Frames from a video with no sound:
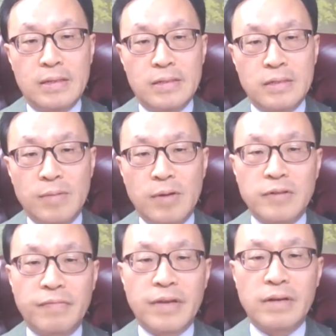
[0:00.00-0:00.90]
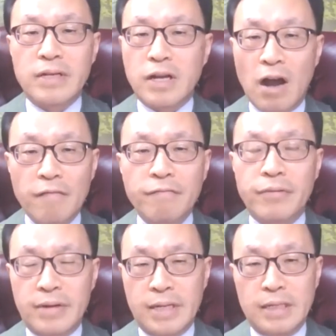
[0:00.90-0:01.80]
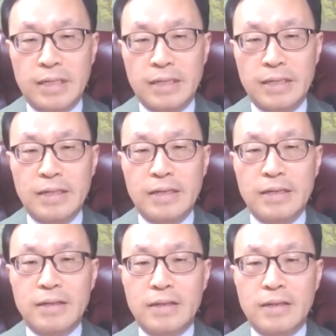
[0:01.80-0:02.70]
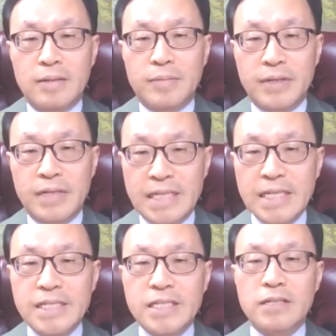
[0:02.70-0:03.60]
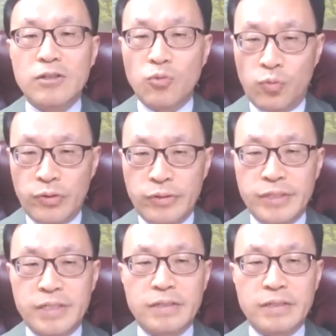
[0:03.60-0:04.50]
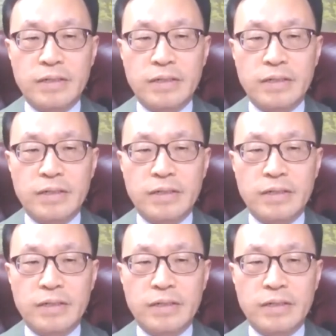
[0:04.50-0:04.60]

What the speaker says: Some of the very comforting, but easily the worst,